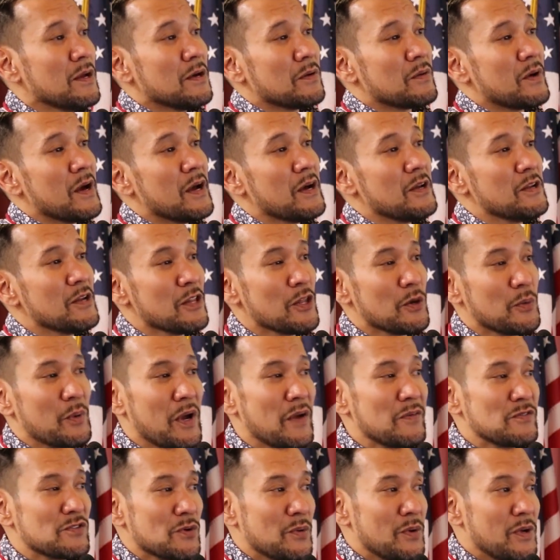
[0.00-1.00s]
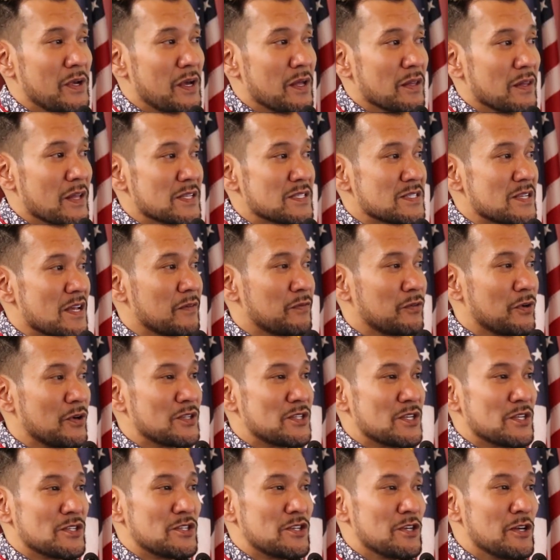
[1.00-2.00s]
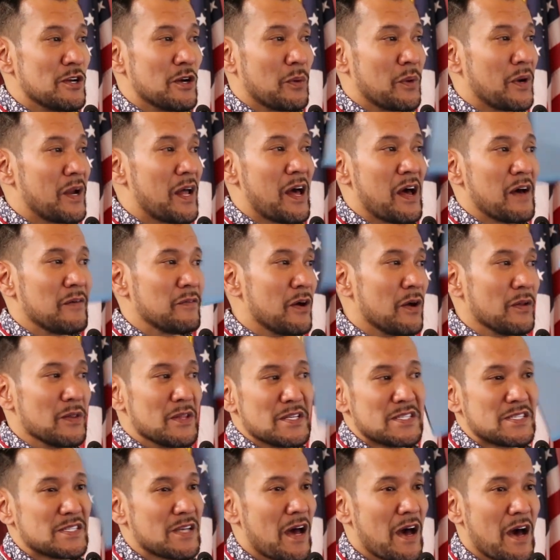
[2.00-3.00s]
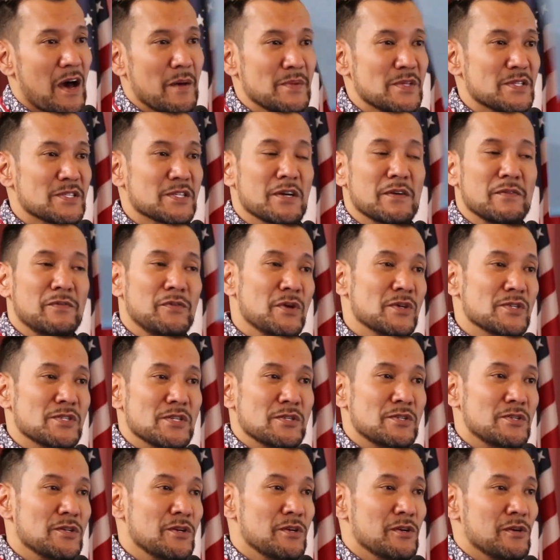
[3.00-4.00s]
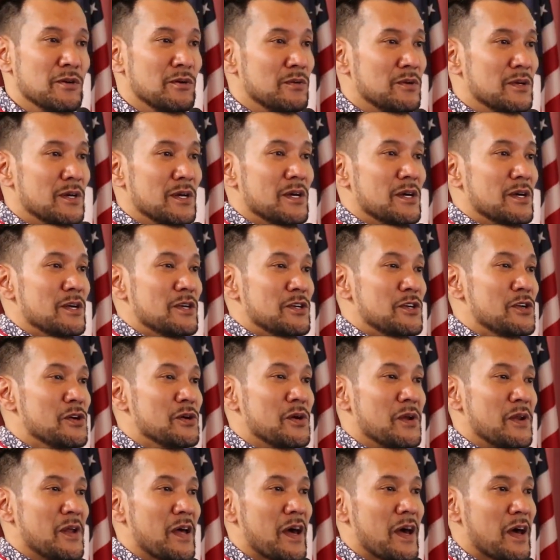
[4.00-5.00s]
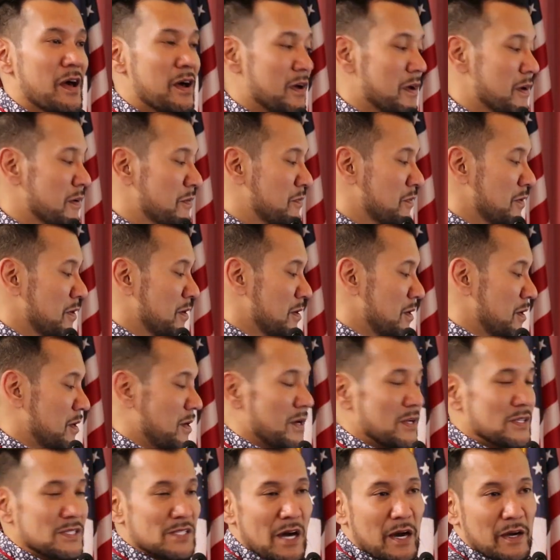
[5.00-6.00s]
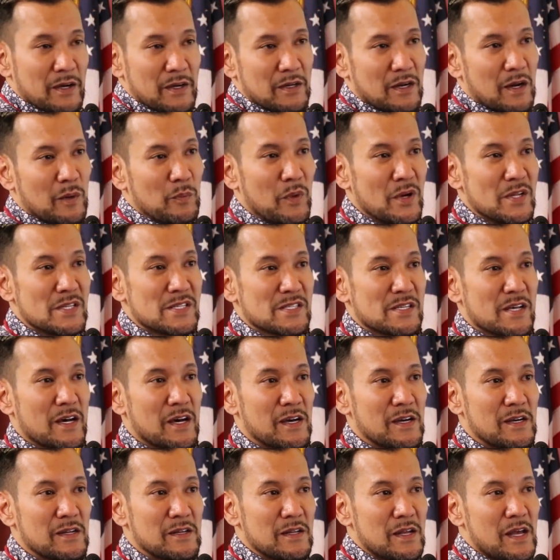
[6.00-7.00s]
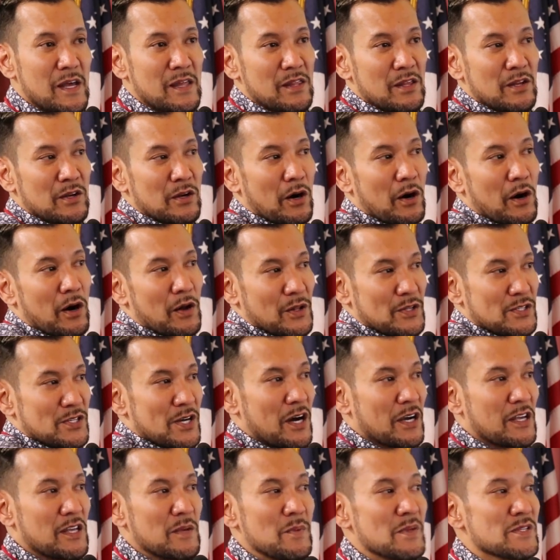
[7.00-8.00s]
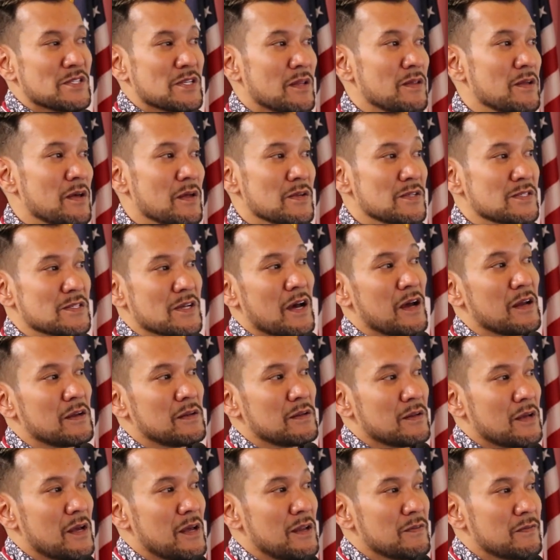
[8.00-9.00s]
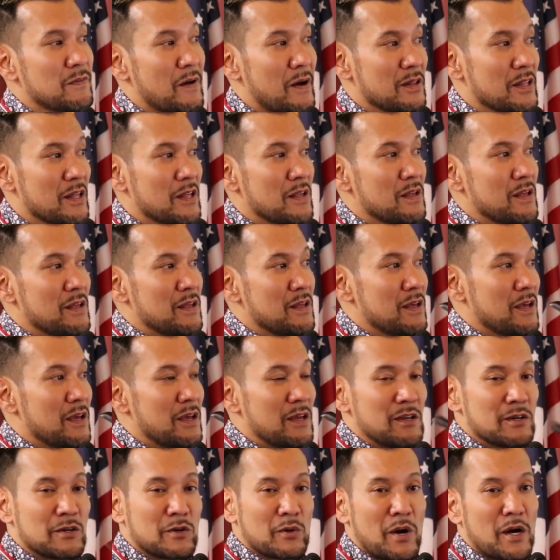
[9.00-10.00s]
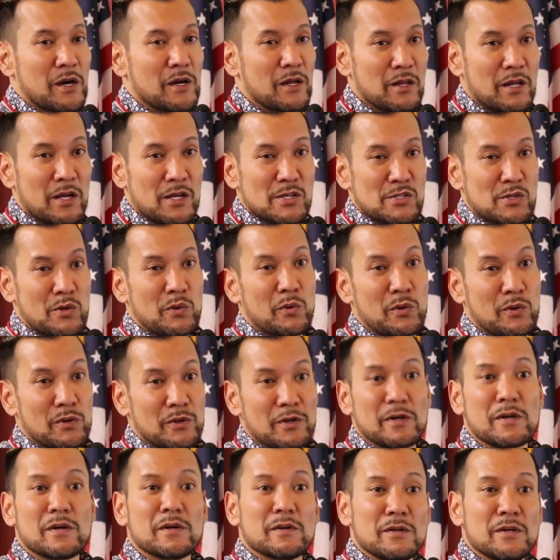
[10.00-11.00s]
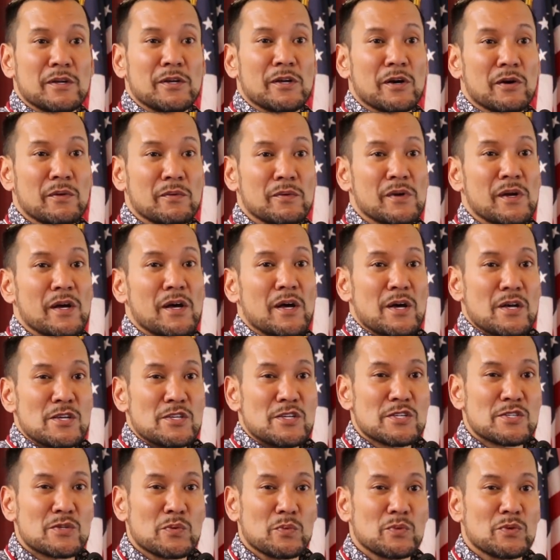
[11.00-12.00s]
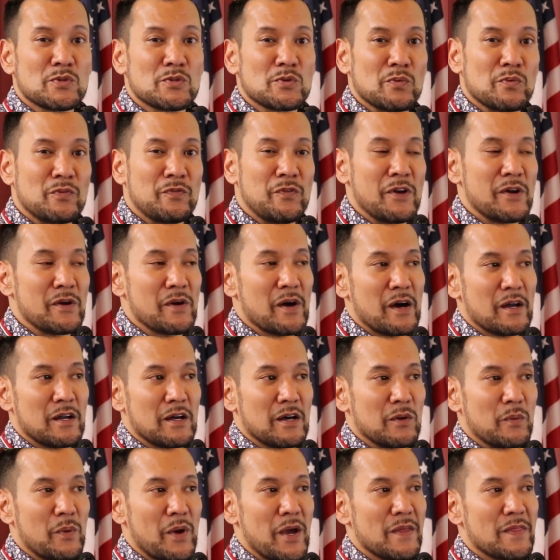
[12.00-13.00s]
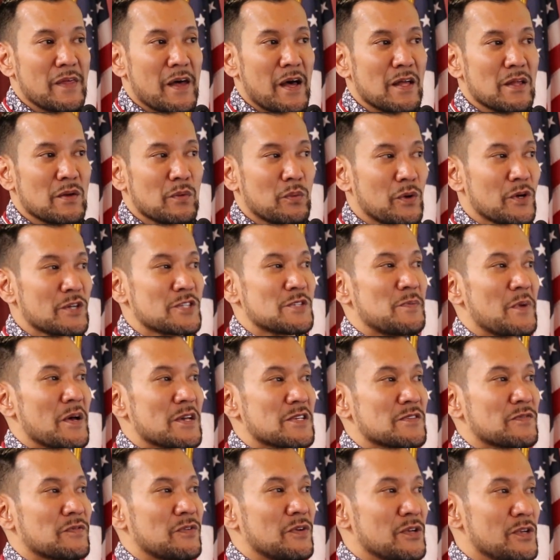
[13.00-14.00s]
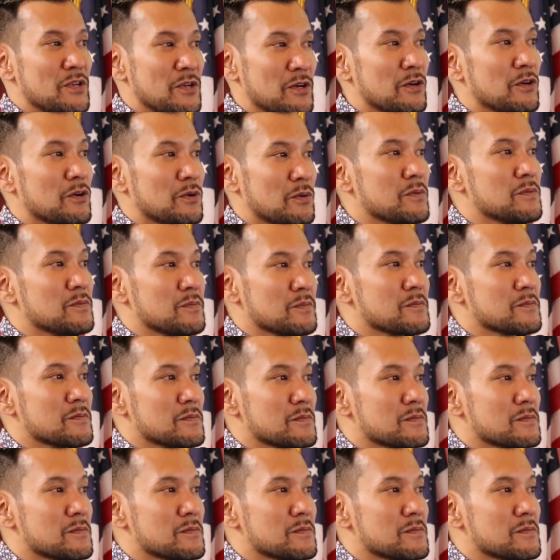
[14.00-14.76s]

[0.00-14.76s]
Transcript: Right, another way of doing it, let's say for instance you don't want to have all these tabs, it's confusing to you. You can have docket on one side and then all the documents on the other side and file it in chronological order, Just figure out a way that works best for you.